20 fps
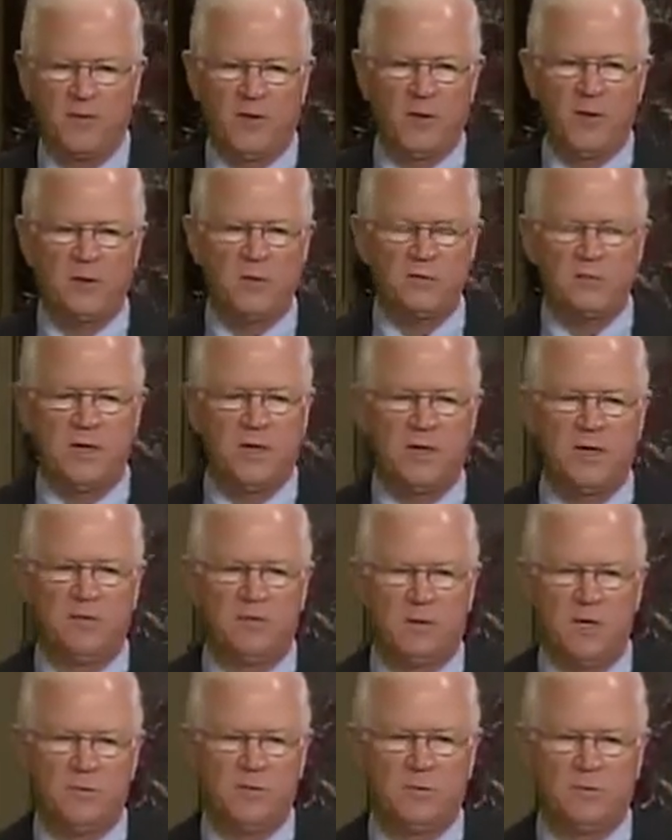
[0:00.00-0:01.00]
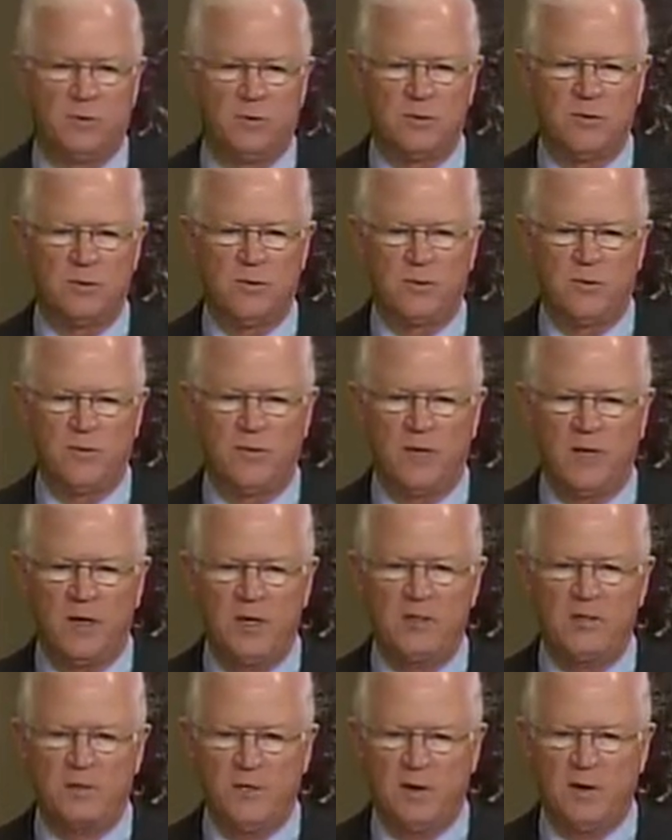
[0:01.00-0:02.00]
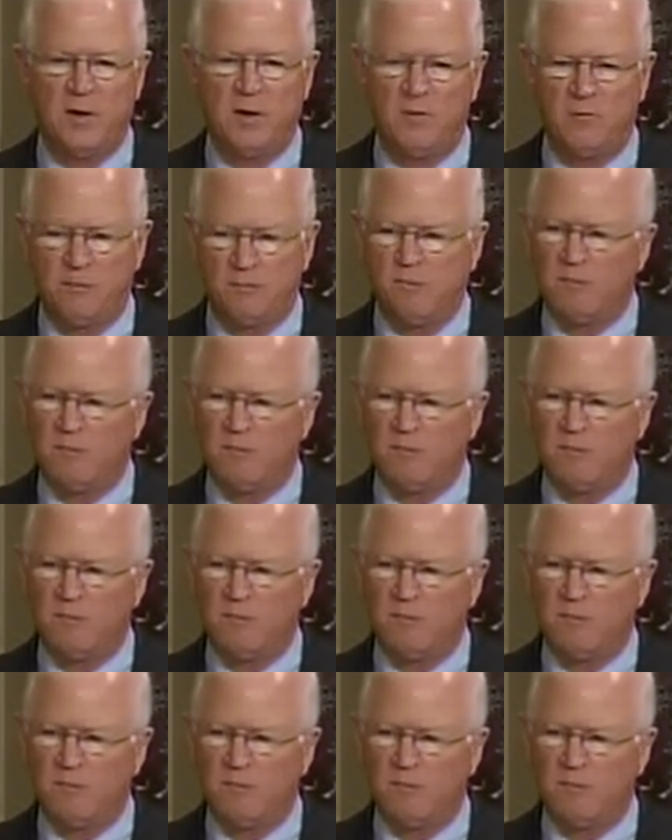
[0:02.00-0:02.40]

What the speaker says: those individuals when they start